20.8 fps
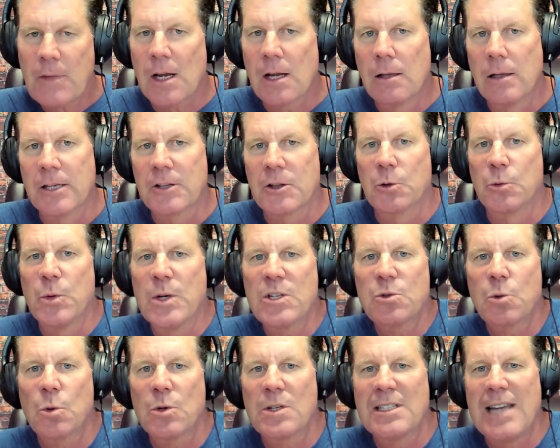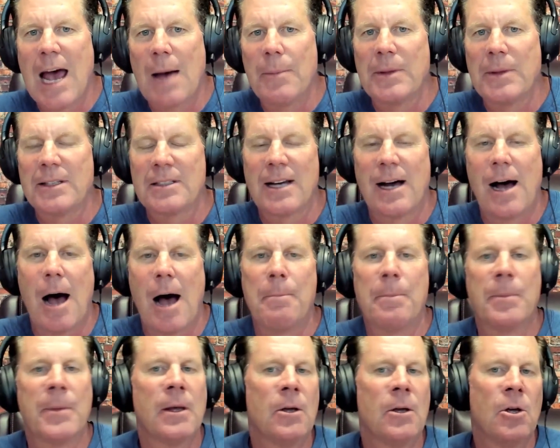click the resource tab at the
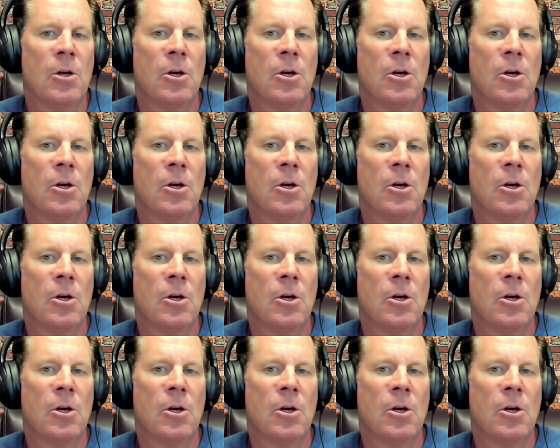top,